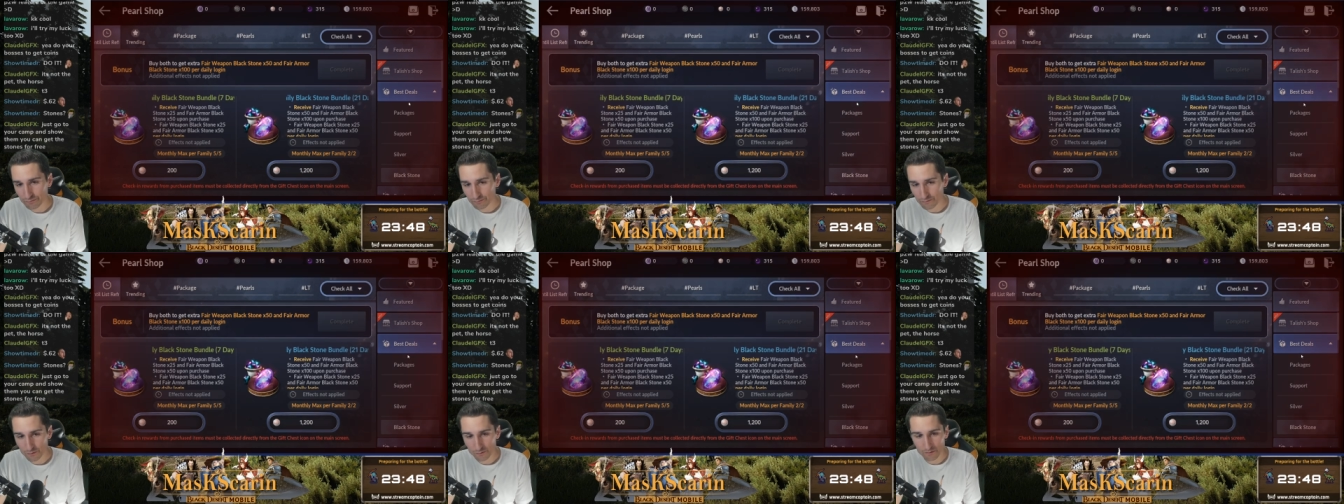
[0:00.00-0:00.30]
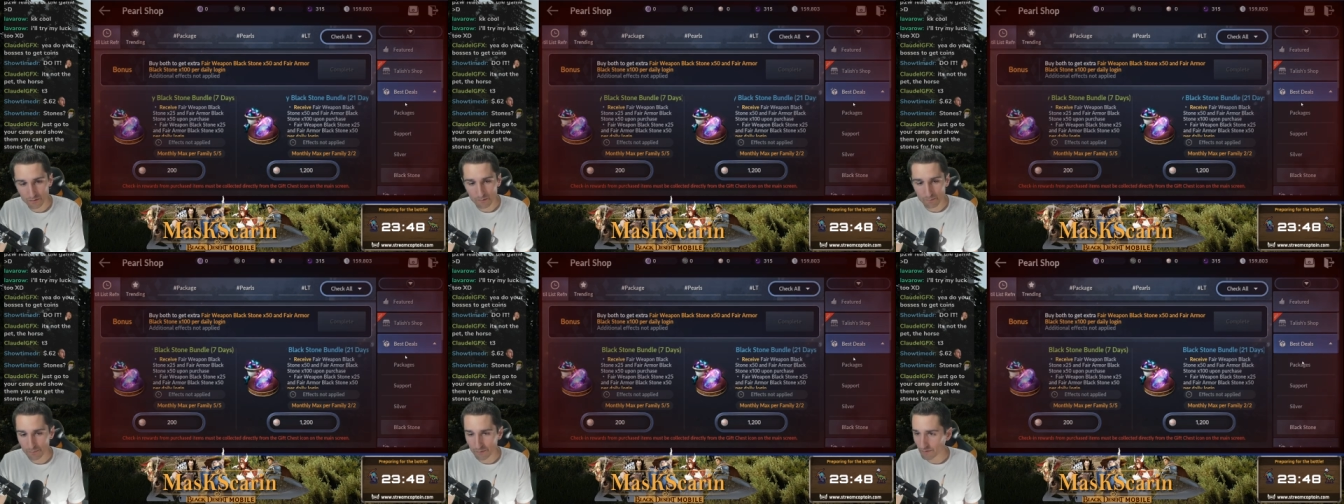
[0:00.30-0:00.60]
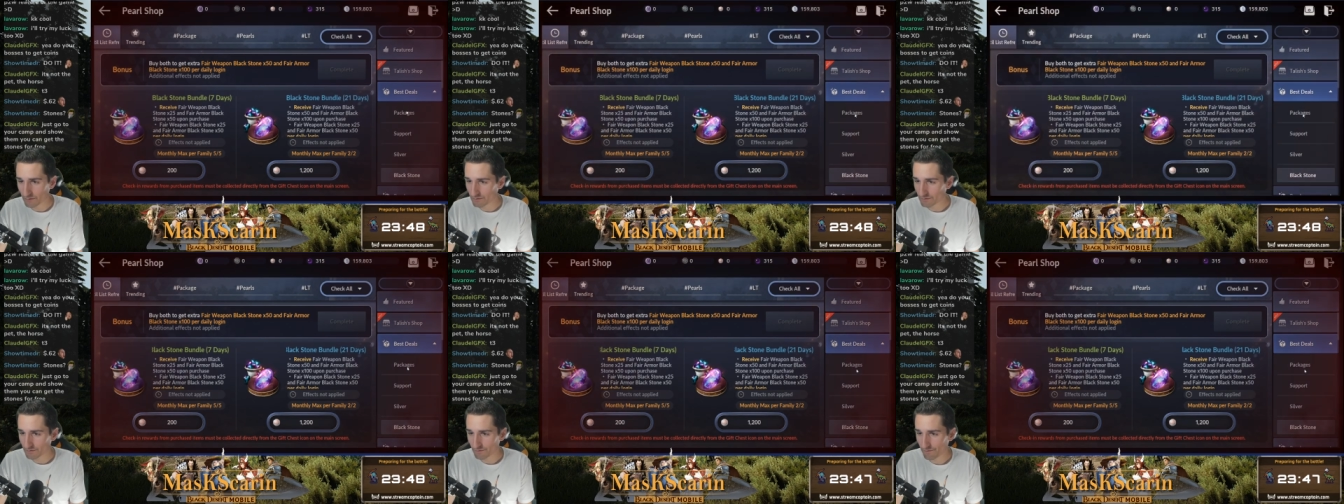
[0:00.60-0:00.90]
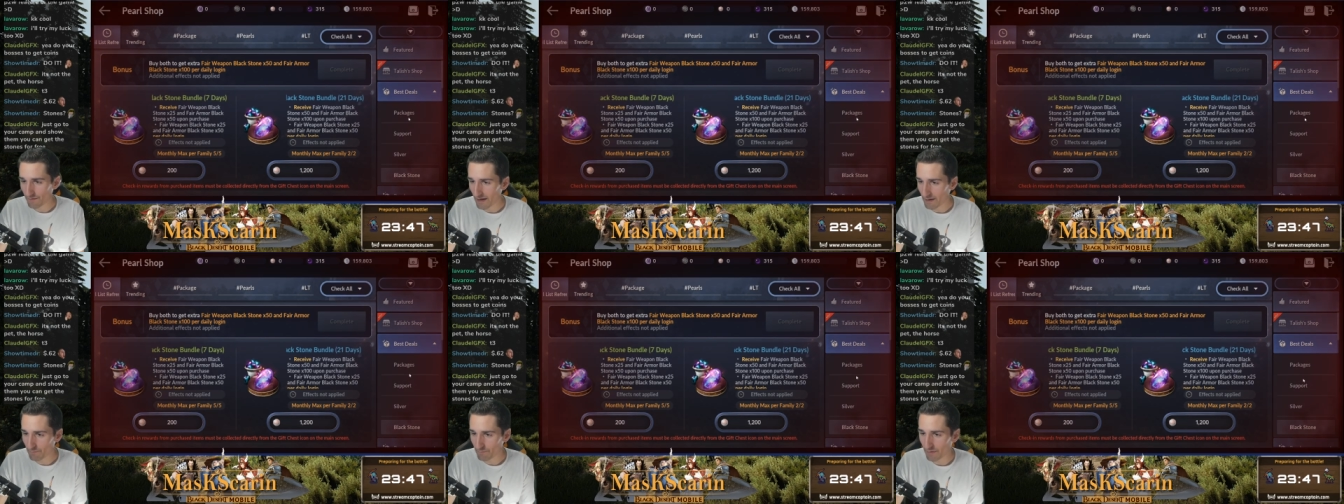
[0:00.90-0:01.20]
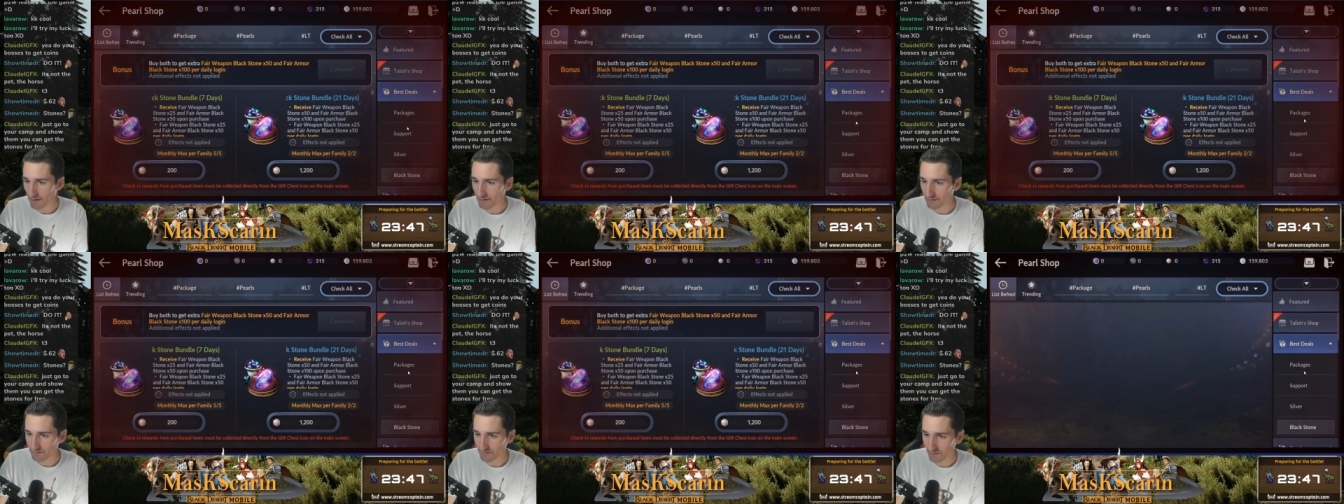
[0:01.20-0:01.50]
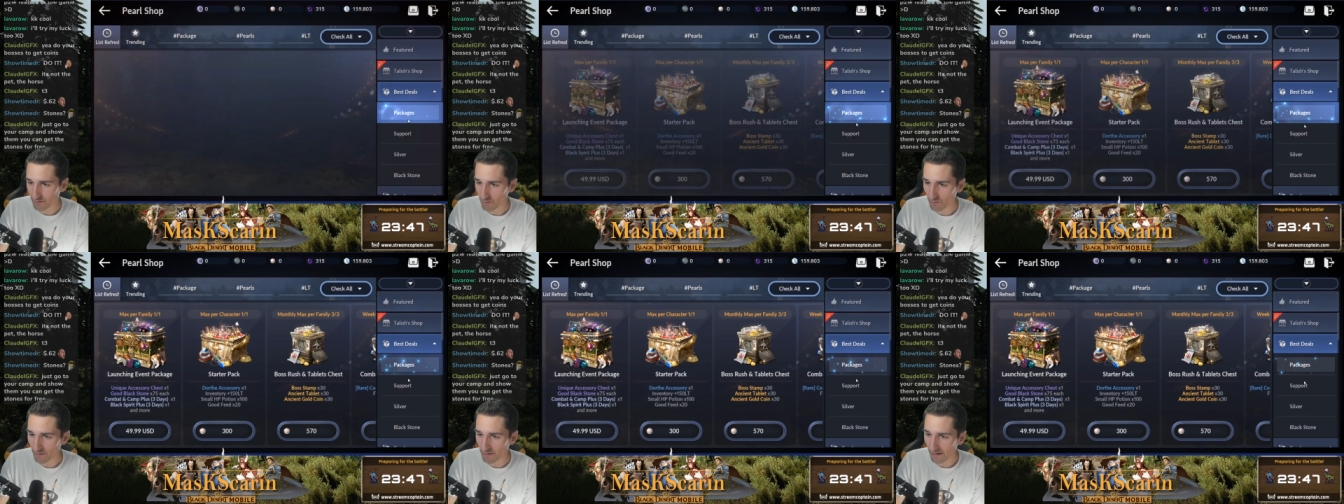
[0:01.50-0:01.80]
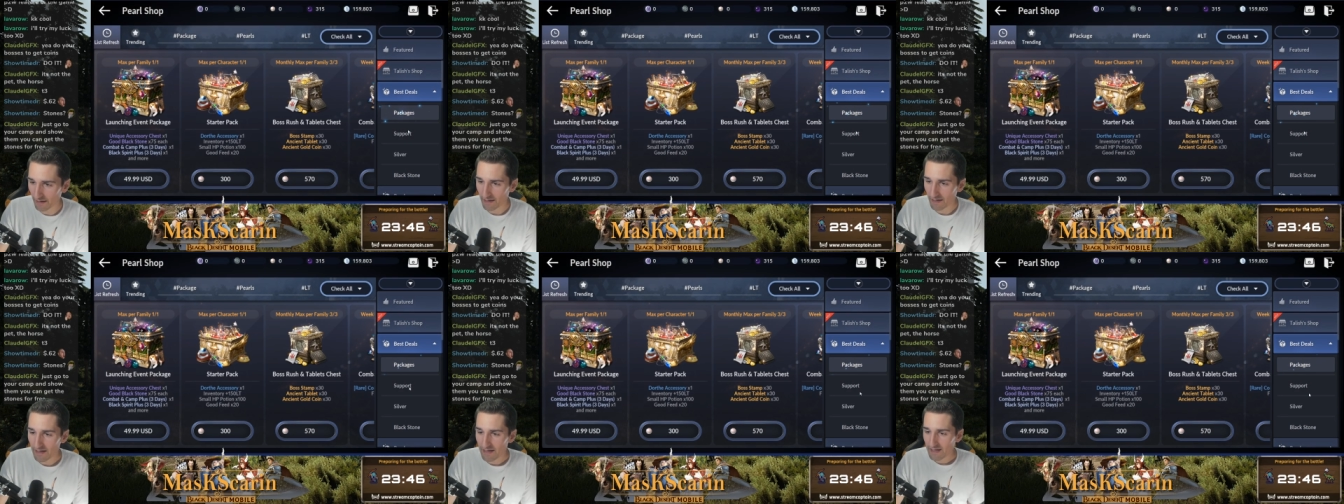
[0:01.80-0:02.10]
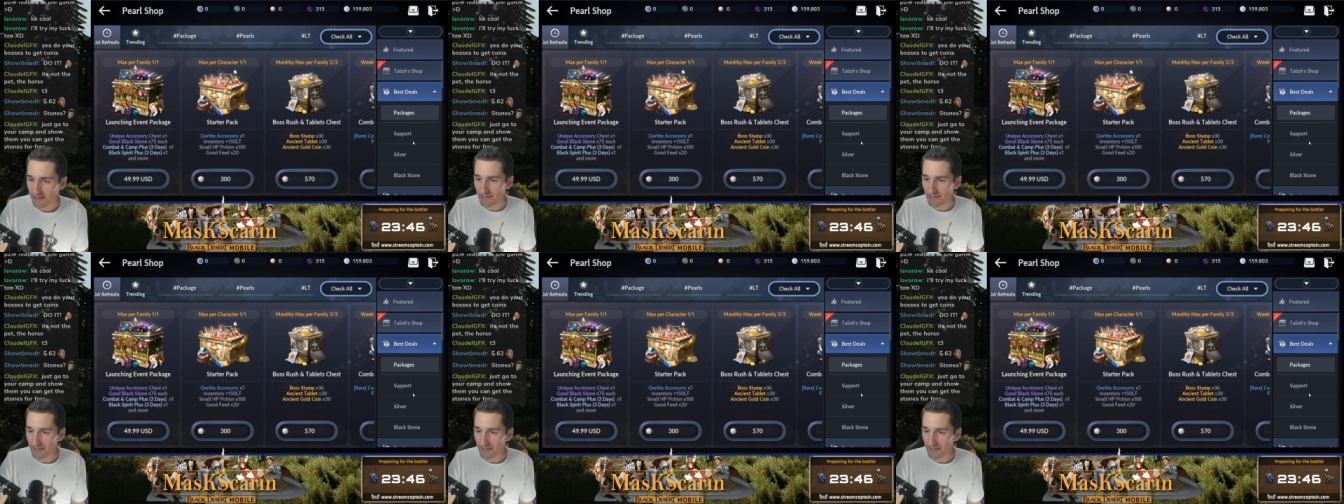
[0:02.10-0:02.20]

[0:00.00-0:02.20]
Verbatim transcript: 200 pearls, five bucks. Okay.